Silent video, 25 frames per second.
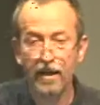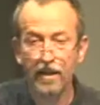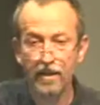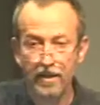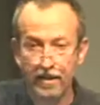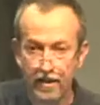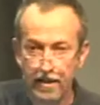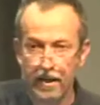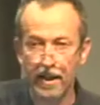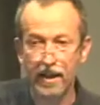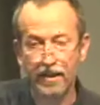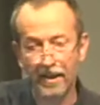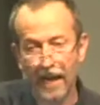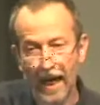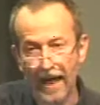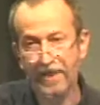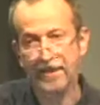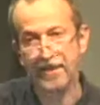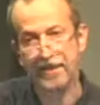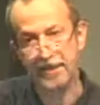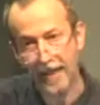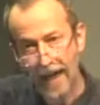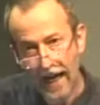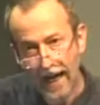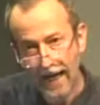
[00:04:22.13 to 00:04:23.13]
C
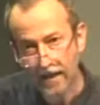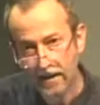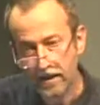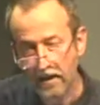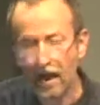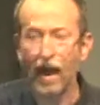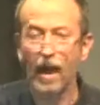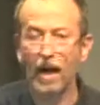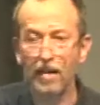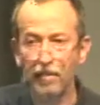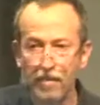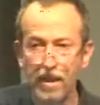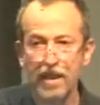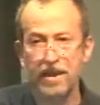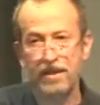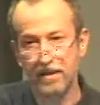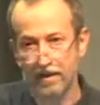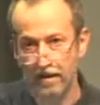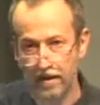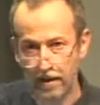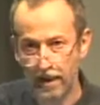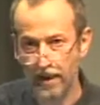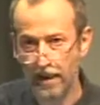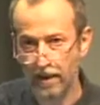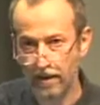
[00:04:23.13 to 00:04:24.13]
does that and meets
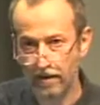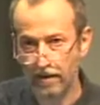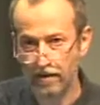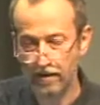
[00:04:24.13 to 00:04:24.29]
D.